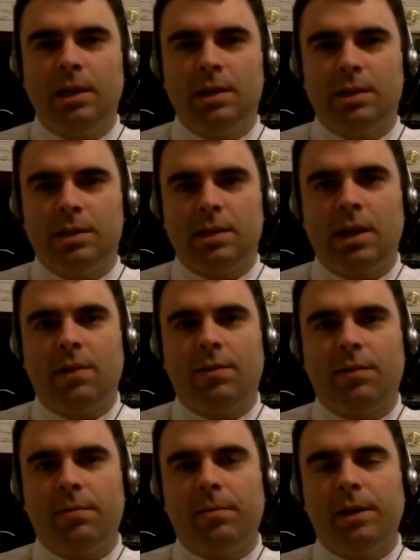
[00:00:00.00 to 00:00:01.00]
steak
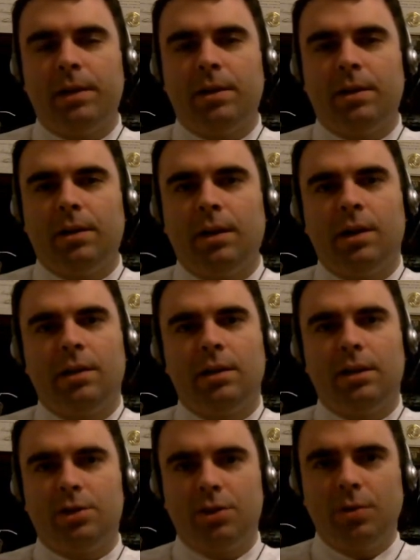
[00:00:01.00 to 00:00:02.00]
from a blender,
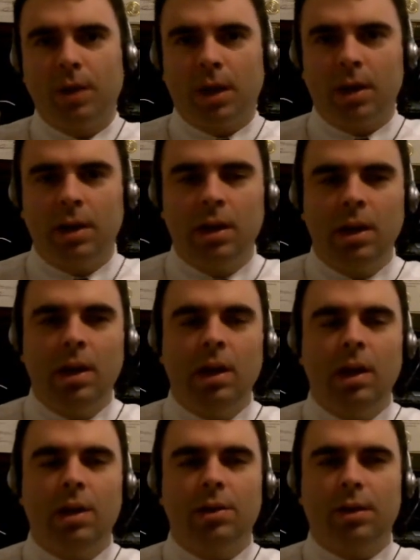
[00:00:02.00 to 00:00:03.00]
not chewing it.
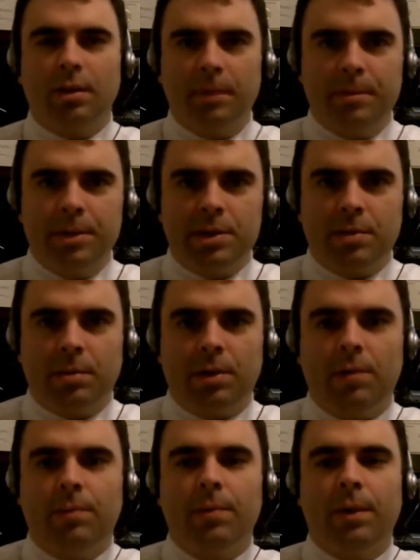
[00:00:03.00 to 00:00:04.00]
They're going to be
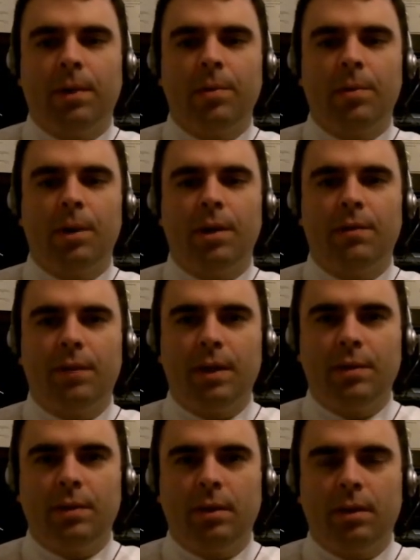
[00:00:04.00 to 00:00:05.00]
miserable, and we want
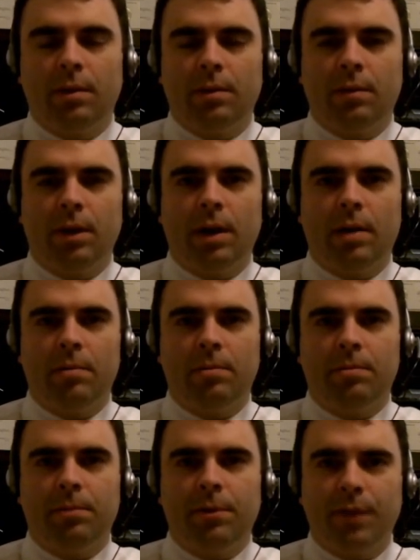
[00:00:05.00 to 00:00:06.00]
to
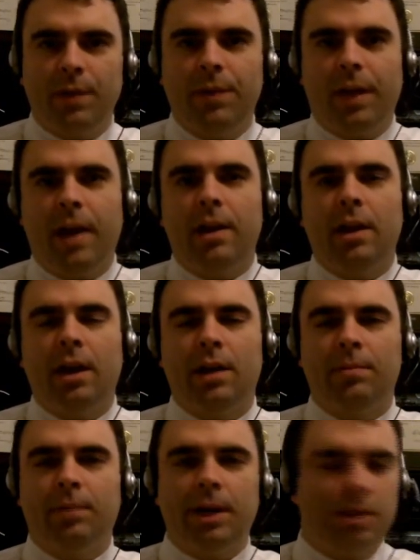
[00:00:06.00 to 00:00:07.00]
prevent that.
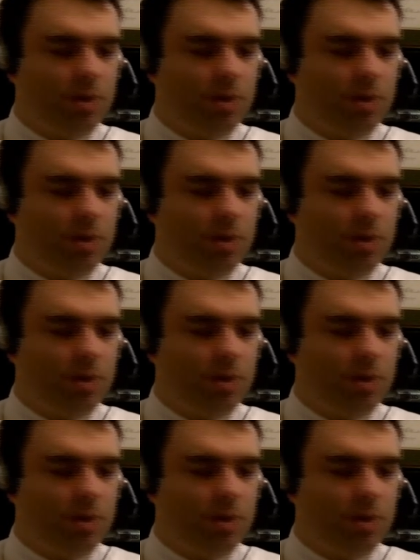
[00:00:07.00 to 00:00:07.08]
And by